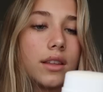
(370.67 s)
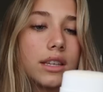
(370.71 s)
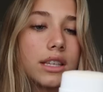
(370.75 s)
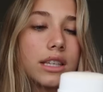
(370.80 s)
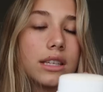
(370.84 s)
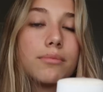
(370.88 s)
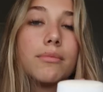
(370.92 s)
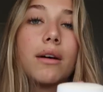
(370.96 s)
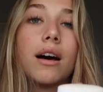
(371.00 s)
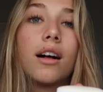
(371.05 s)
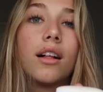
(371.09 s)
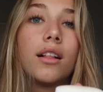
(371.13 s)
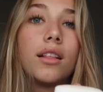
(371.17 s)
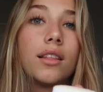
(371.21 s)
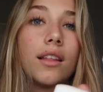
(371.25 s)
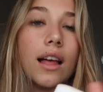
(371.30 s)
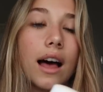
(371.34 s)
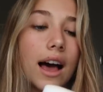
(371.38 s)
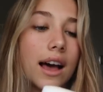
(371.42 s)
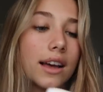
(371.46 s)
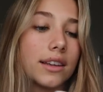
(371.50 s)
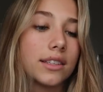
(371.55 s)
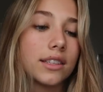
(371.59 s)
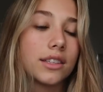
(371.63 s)
The smell
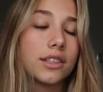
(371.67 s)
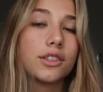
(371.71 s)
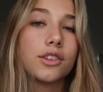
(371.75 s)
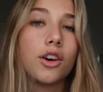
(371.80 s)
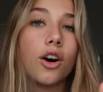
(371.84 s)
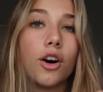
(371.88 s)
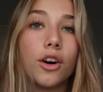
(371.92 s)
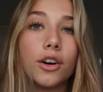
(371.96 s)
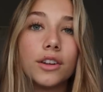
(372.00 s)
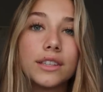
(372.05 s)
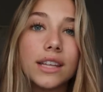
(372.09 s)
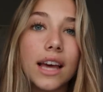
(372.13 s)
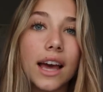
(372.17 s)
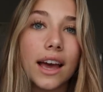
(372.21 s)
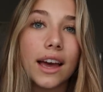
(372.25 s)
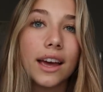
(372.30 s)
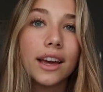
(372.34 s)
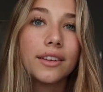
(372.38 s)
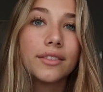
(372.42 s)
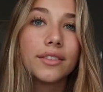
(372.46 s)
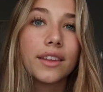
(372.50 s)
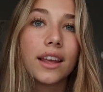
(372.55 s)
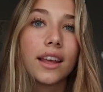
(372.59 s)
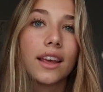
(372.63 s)
lasts all day.